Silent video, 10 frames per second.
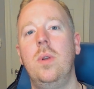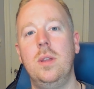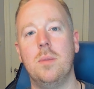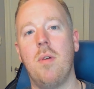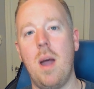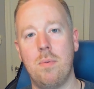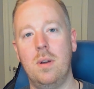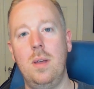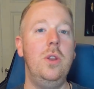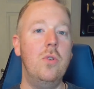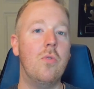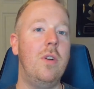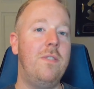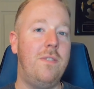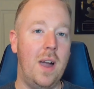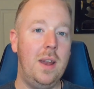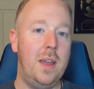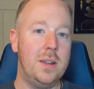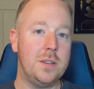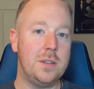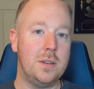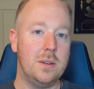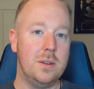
of equity in the property, when you refinance